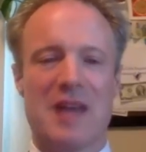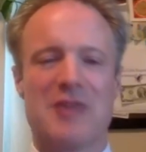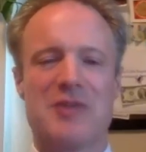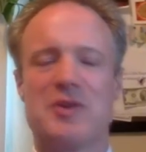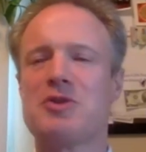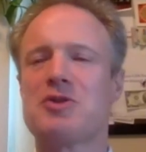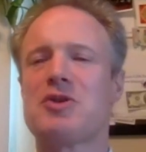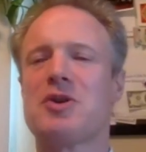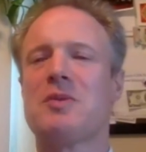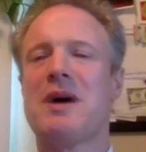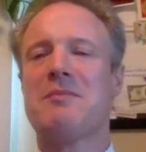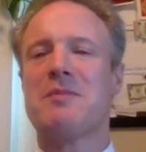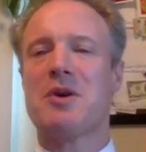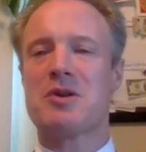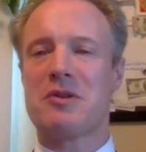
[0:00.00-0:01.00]
do some
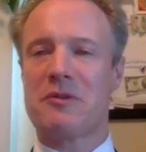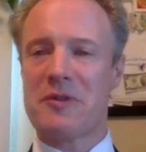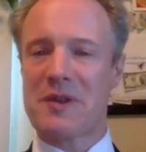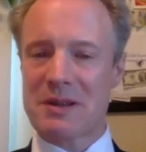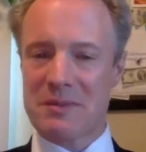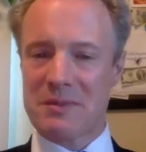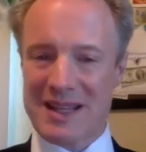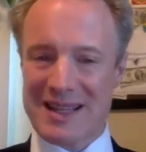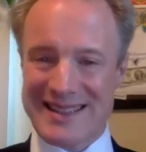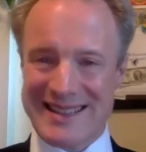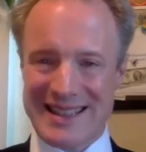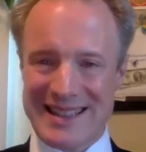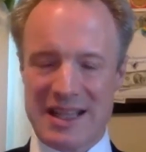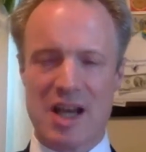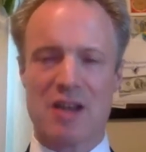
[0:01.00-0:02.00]
emotional freedom
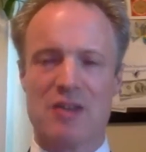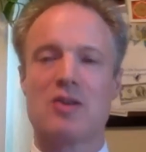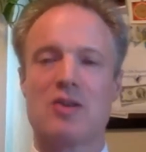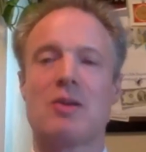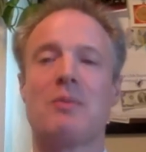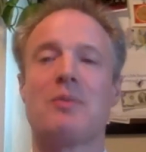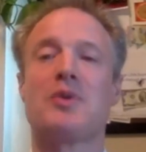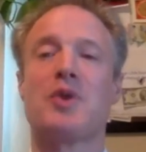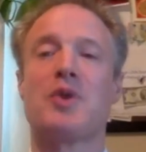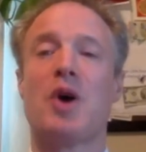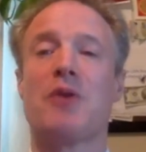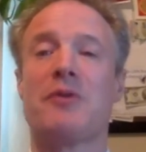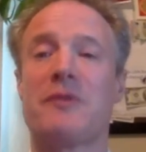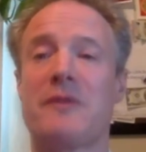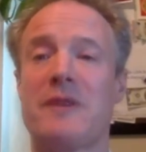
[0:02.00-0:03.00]
technique, do some
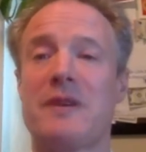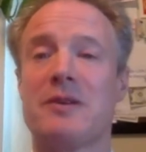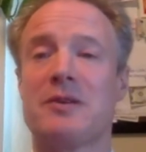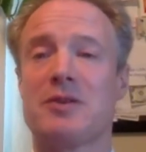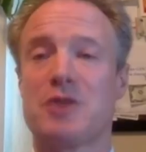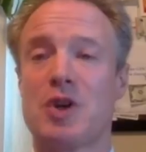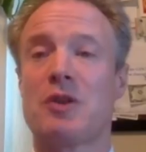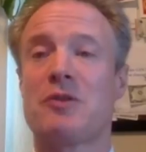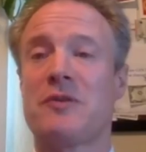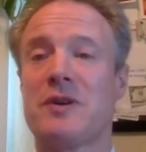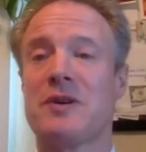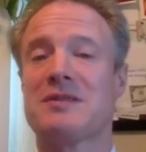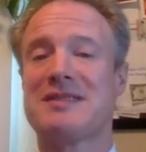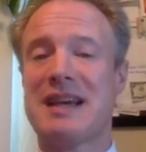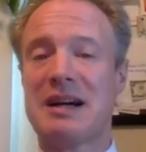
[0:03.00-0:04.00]

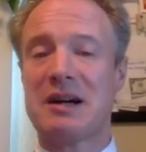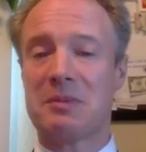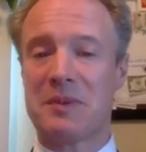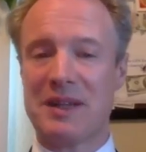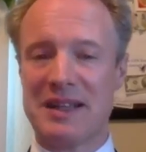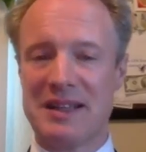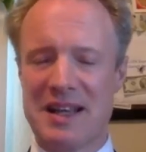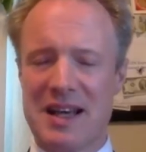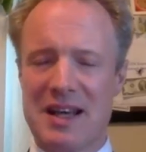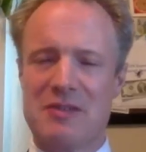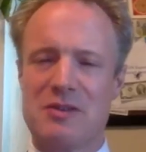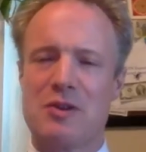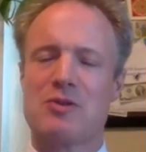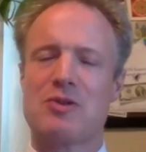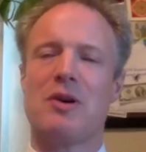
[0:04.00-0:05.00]
thought-filled therapy,
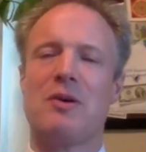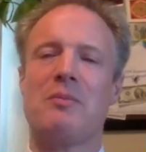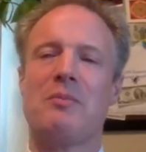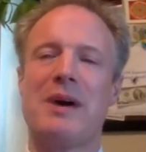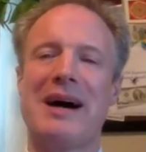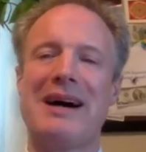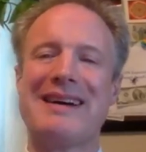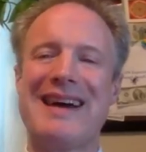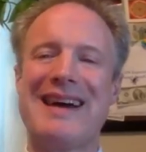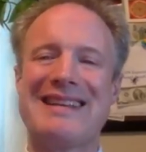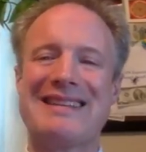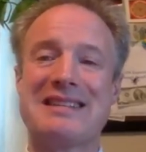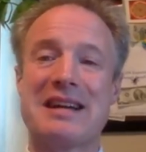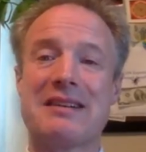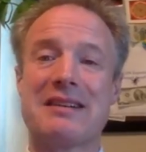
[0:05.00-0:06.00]
do some
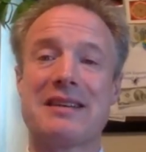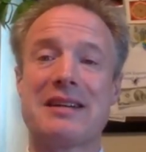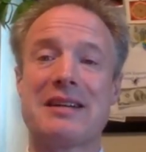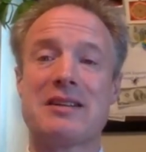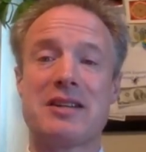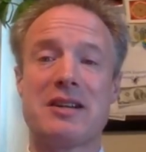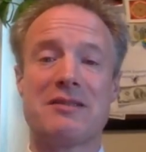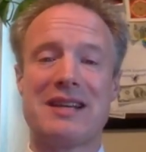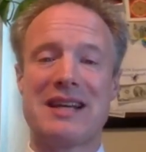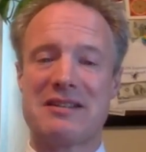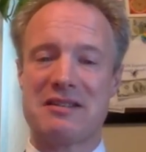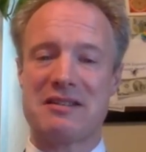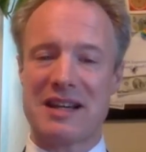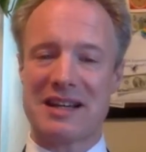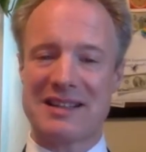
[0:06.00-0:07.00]
bioenergetic
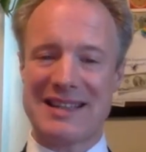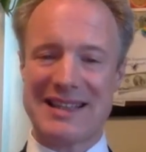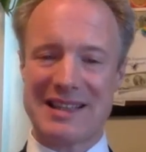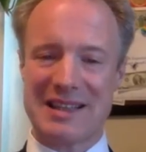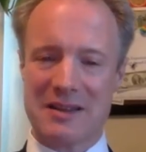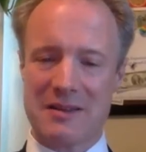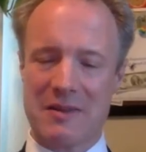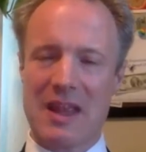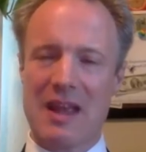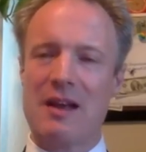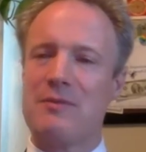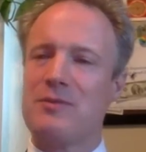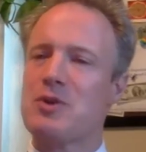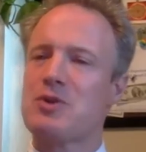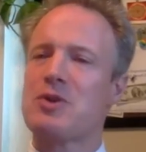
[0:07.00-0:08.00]
synchronization technique,
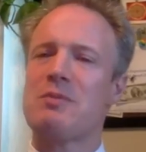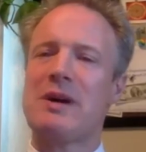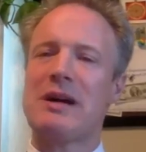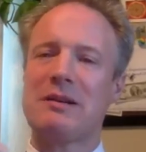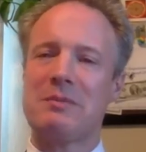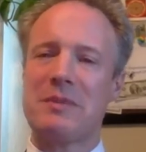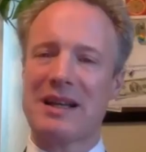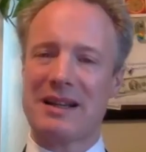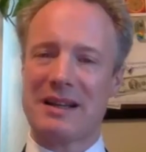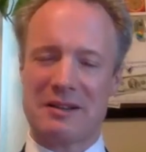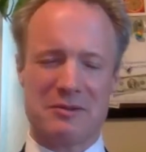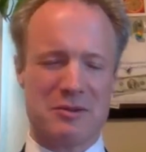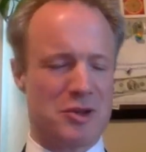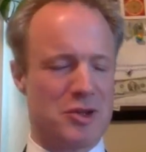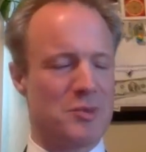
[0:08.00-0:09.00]
do some Mary Miller,
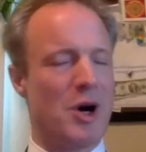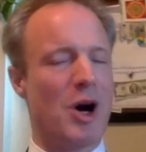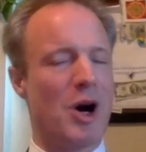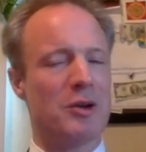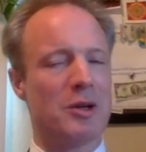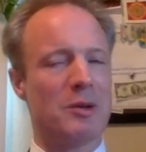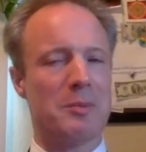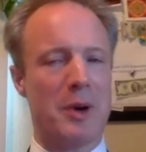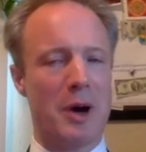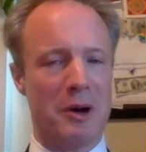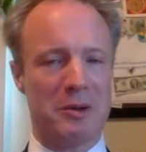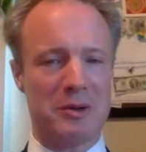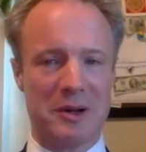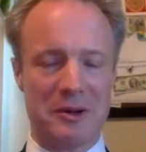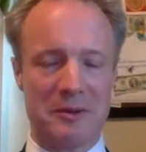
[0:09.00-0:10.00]
do some
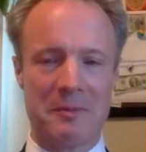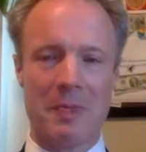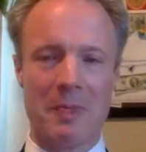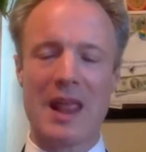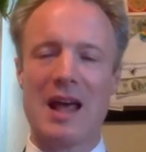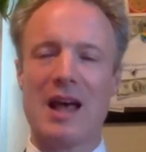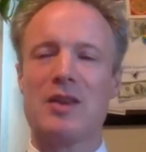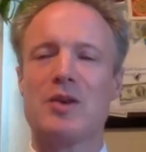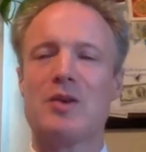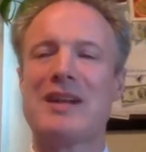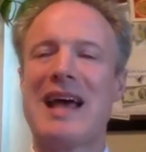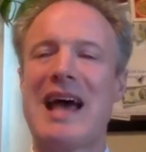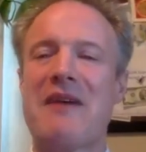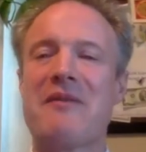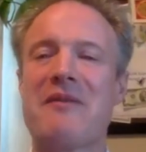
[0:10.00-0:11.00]
Ho'oponopono, do
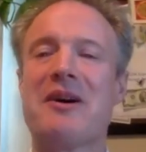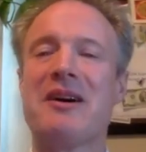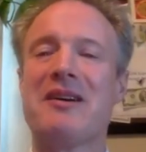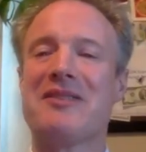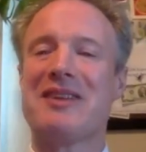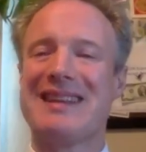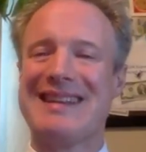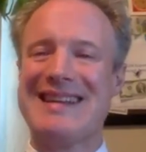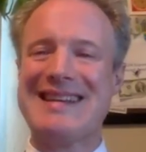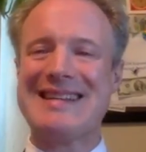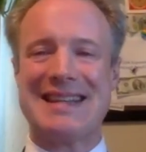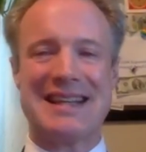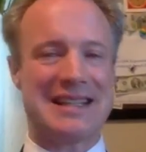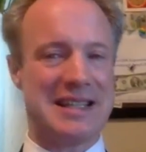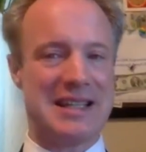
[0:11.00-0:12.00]
whatever release
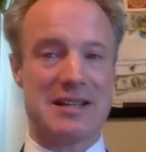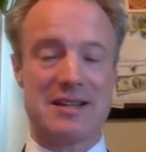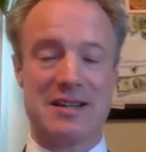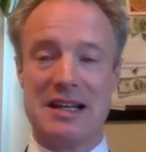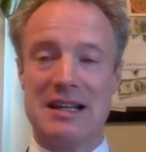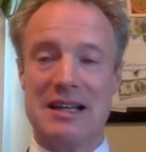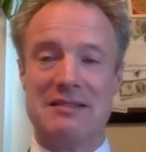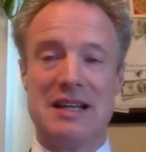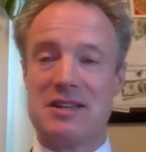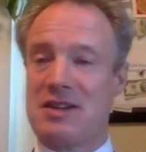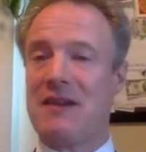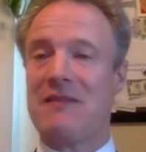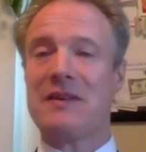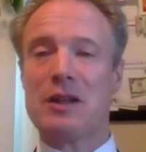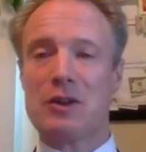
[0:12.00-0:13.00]
technique that you
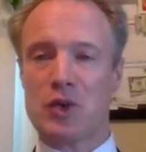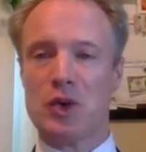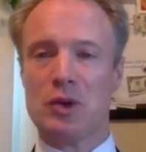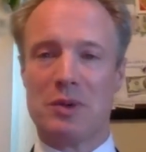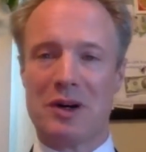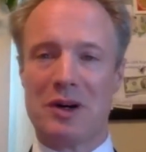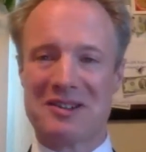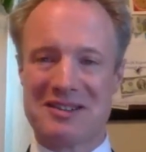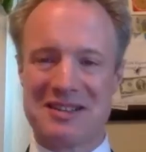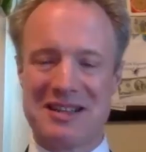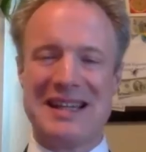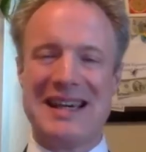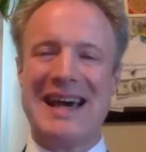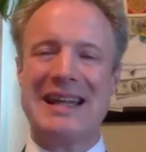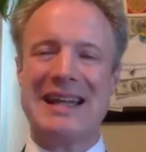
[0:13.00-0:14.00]
have in your toolbox
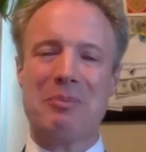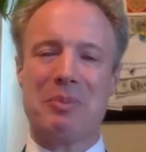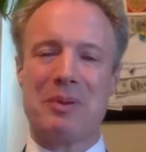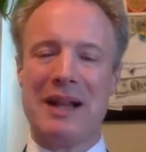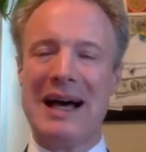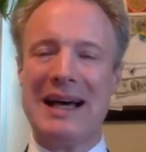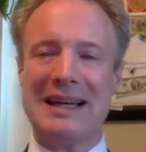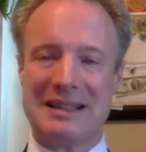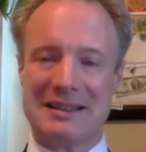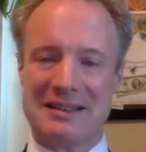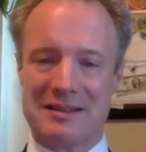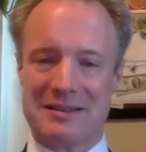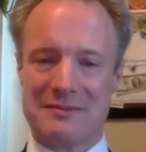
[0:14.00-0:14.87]
and apply it.